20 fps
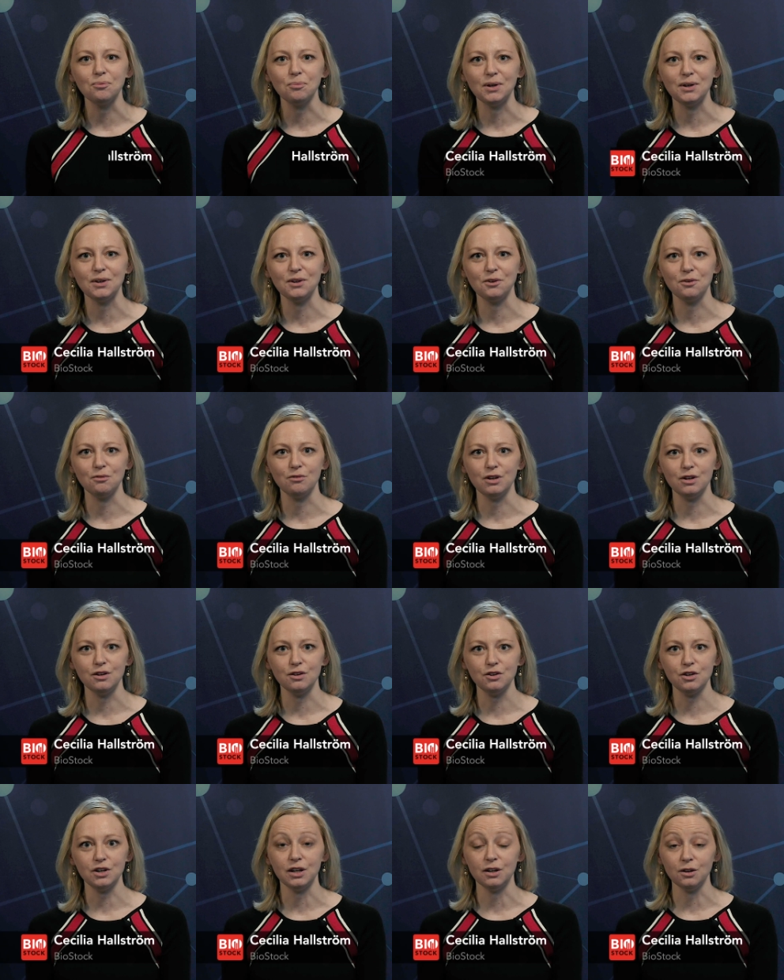Medicon
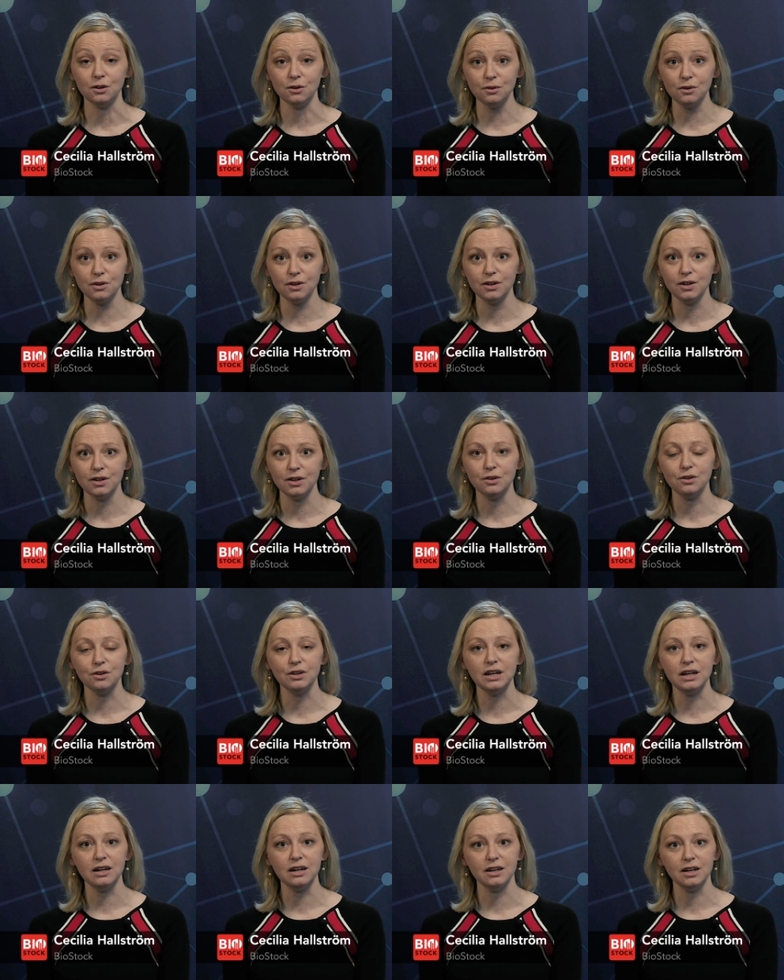Village in Lund.
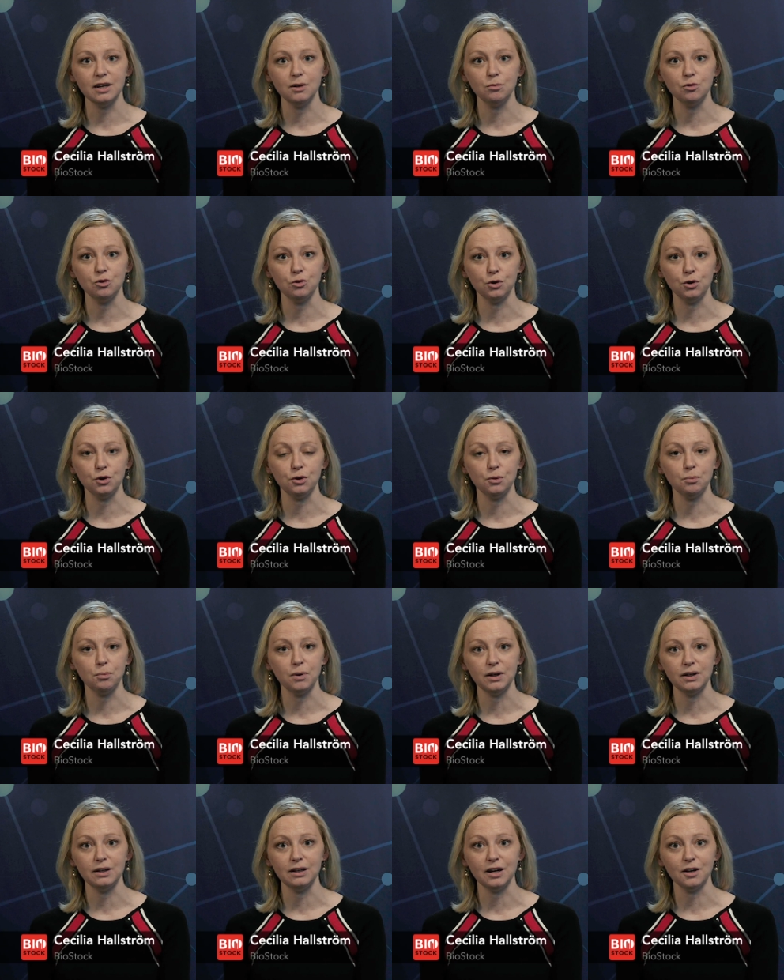Today I am joined
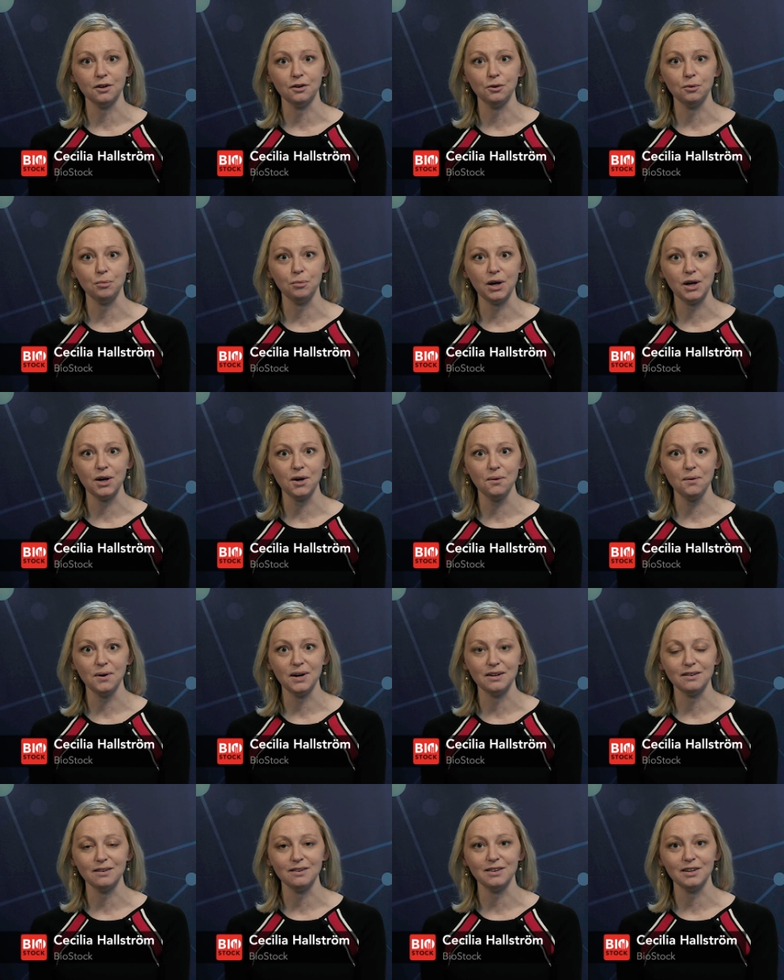by Diagonal Bio
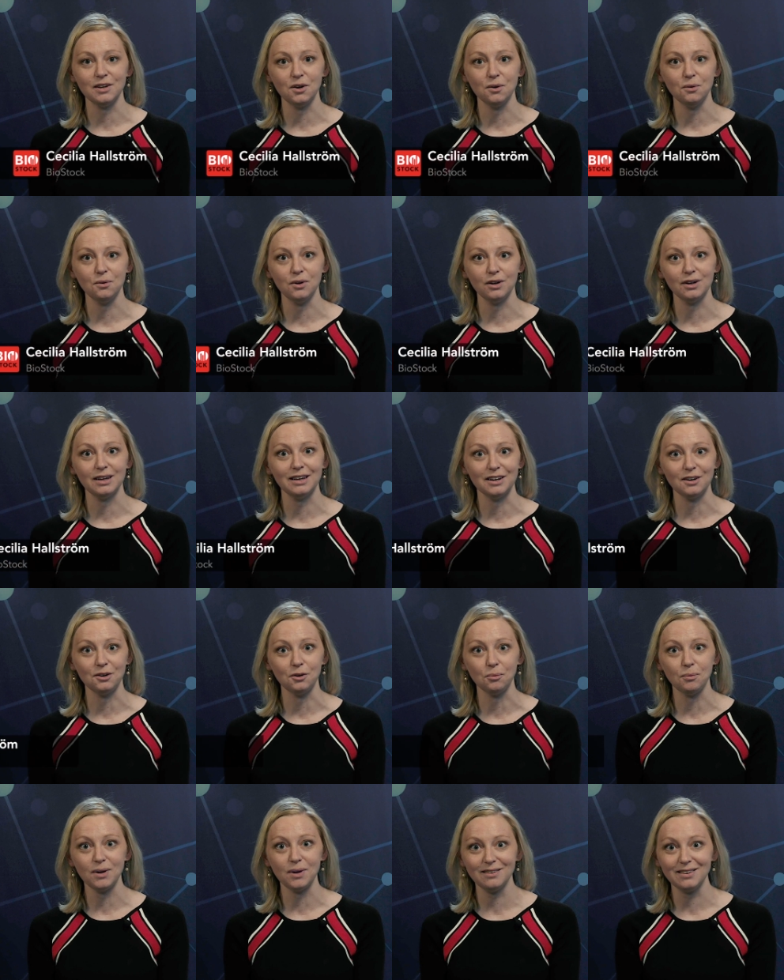and CEO Jack Egelund
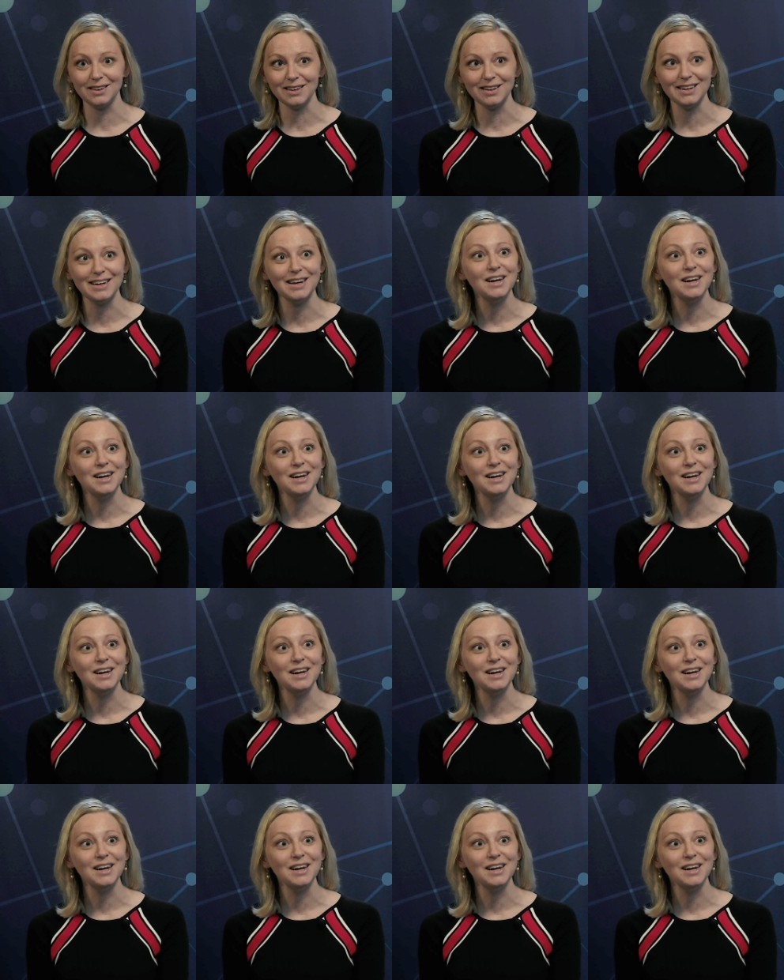Madsen.